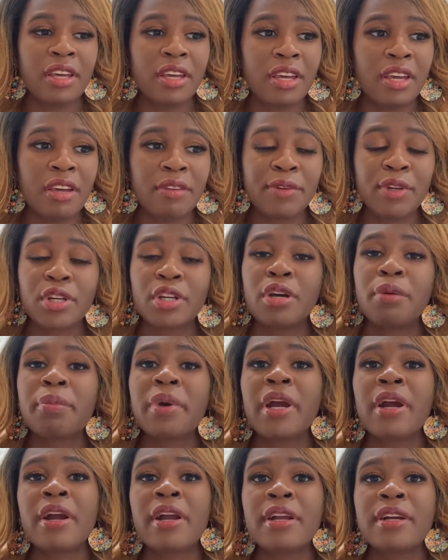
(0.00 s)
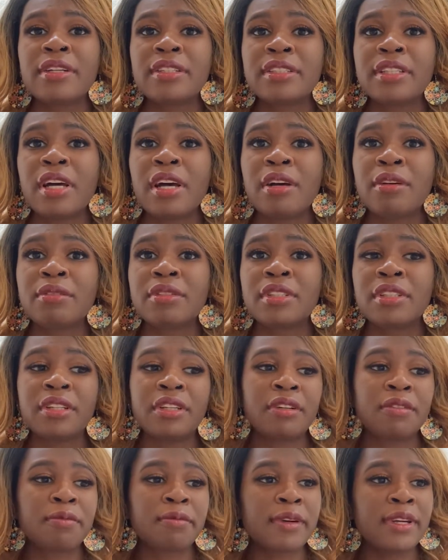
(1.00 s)
If you're comparing yourselves to
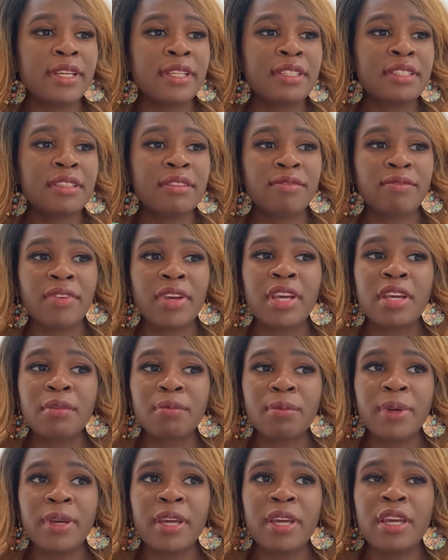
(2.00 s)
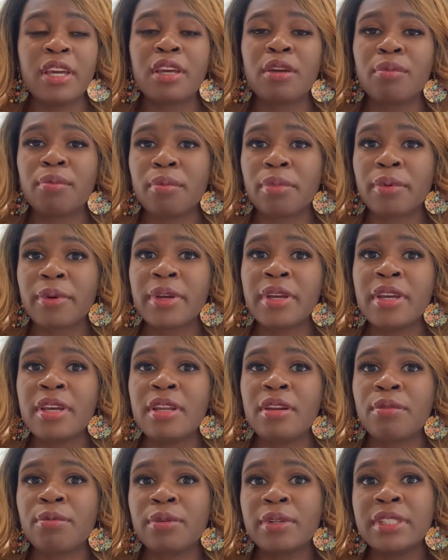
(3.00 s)
your friends and family, it can
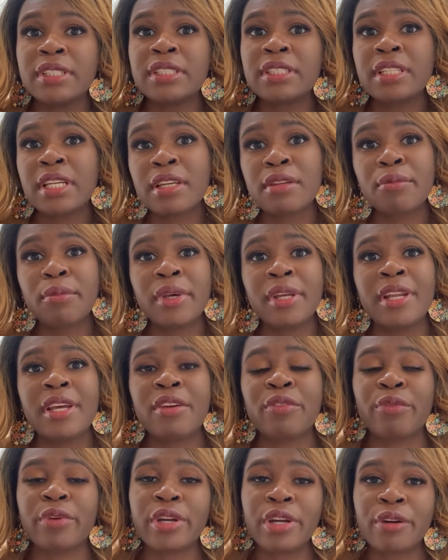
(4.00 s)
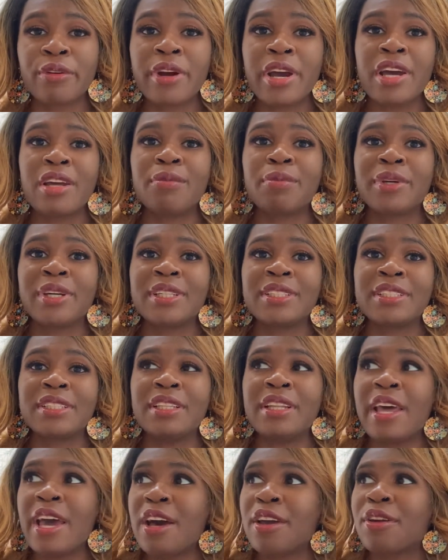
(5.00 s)
breed resentment and regret, because
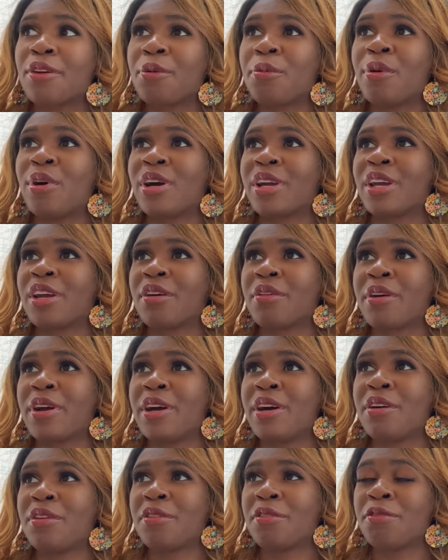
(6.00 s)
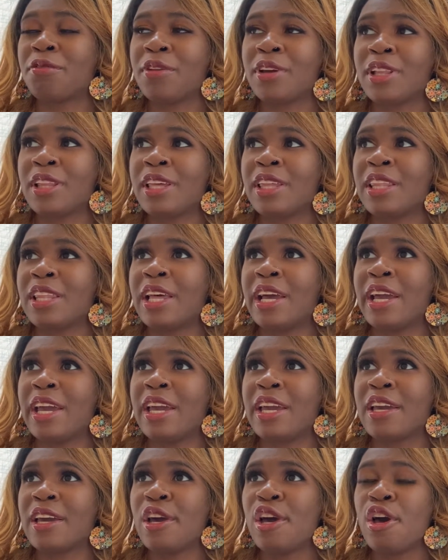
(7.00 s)
now you're walking around feeling
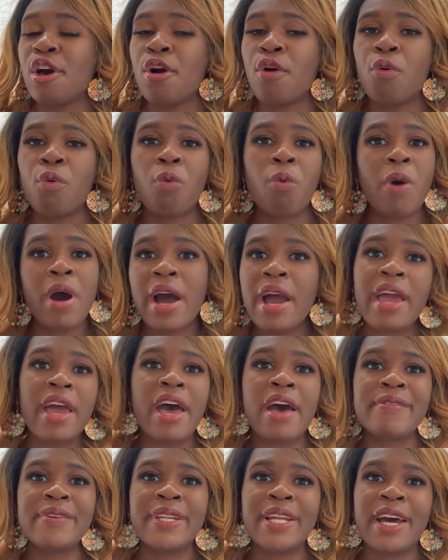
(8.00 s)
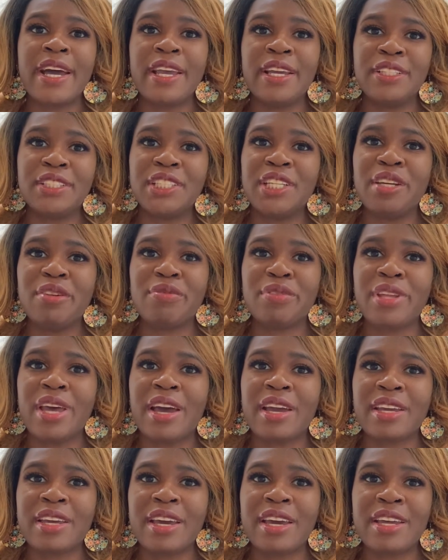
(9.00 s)
like, why haven't I achieved
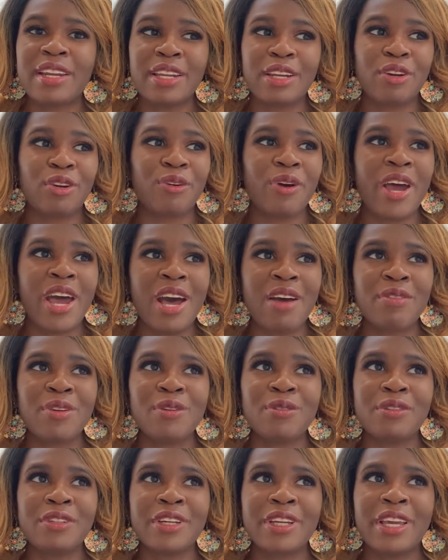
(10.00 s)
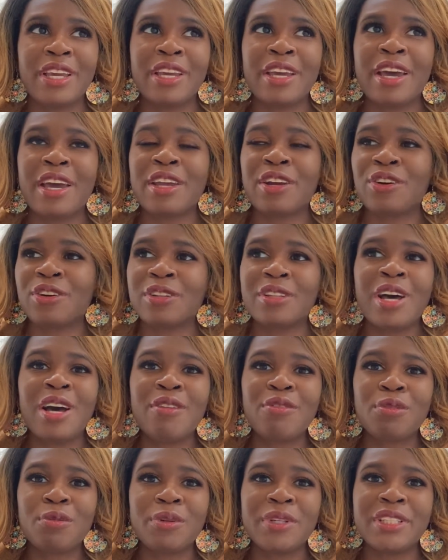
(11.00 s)
that yet? And it'll have you looking at your
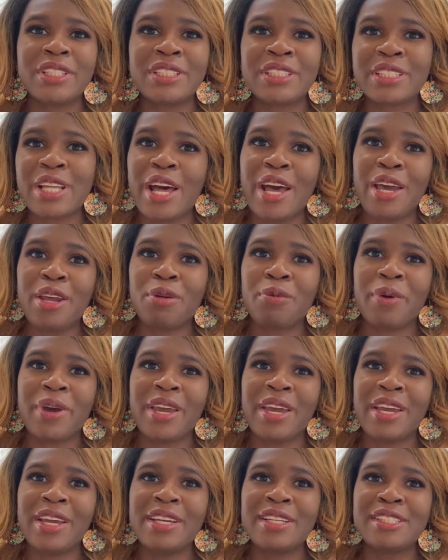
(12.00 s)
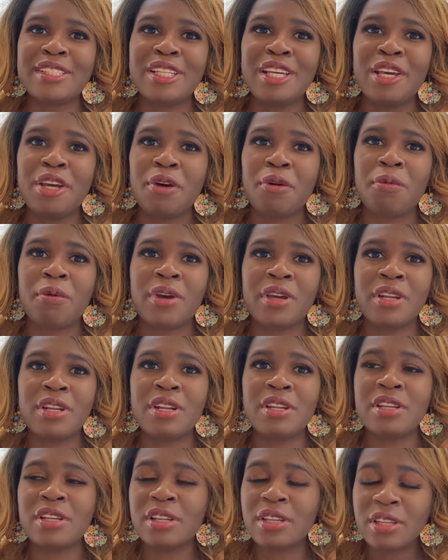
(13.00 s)
loved ones sideways,
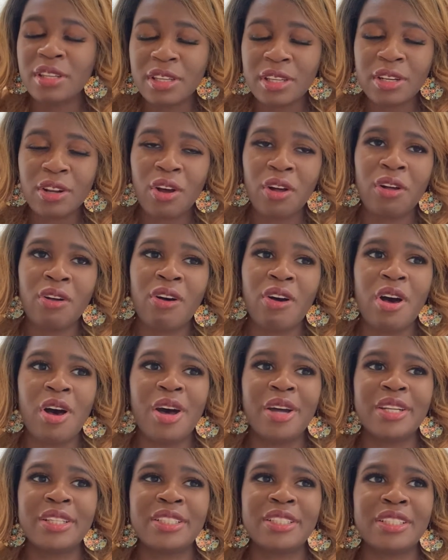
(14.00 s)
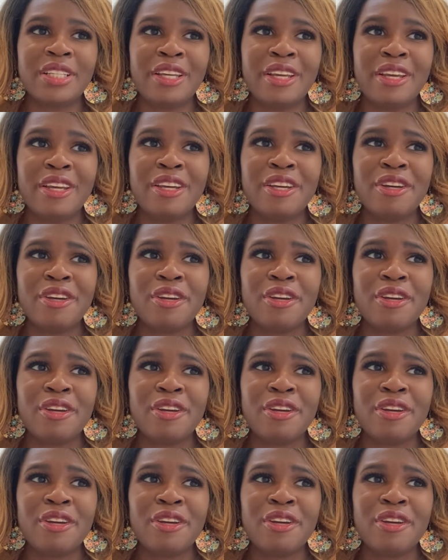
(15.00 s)
when in all honesty,